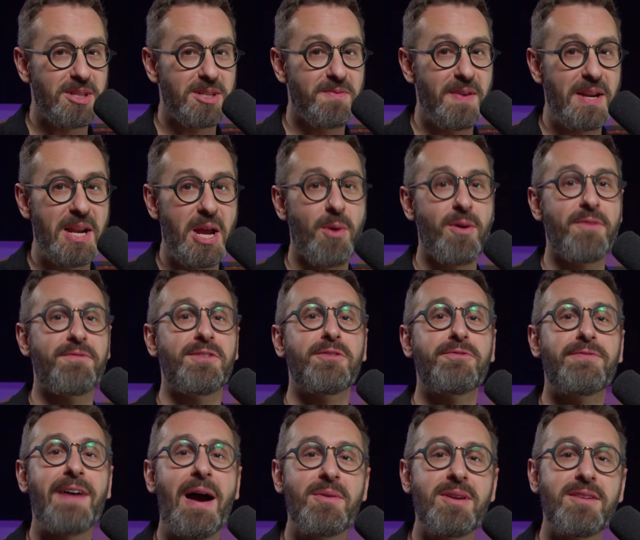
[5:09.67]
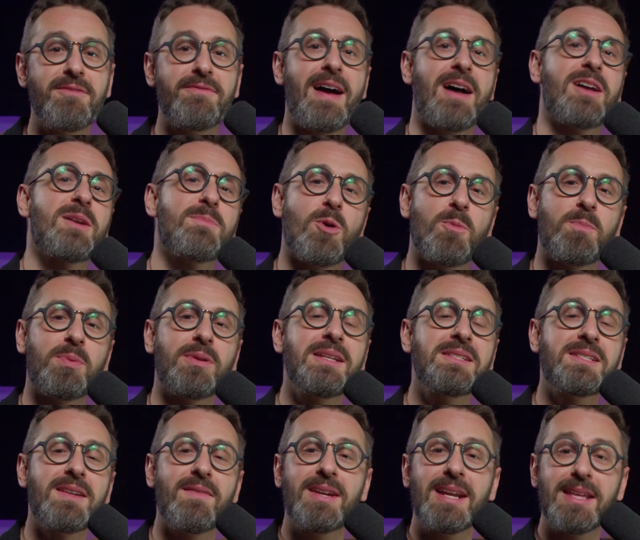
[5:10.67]
this video. If you found it valuable,
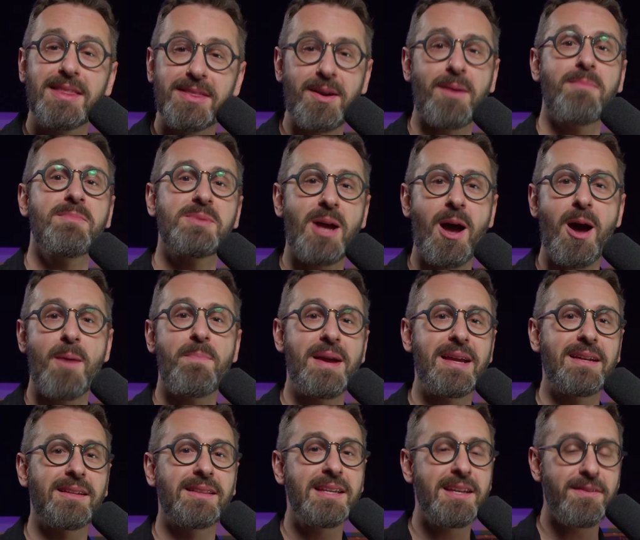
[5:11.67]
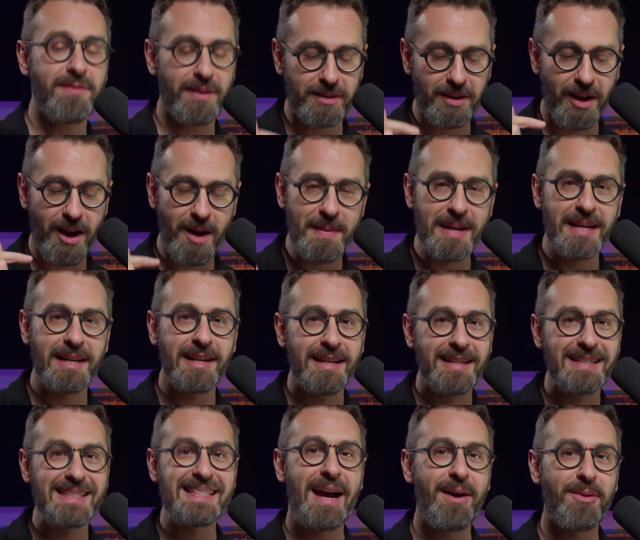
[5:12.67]
please give it a thumbs up and leave a comment
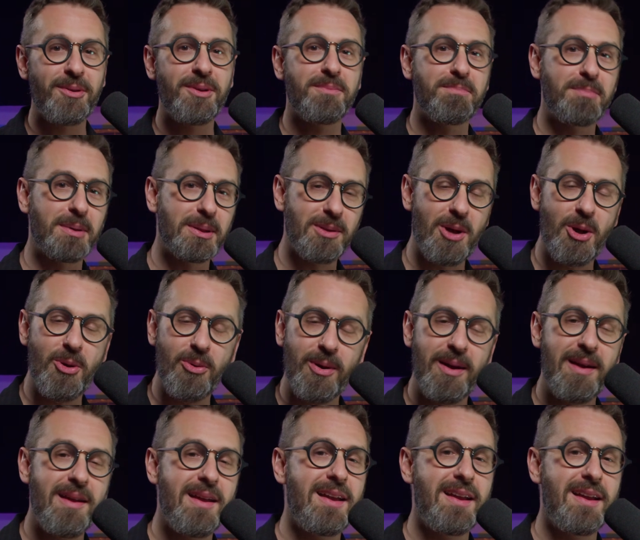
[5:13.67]
down below.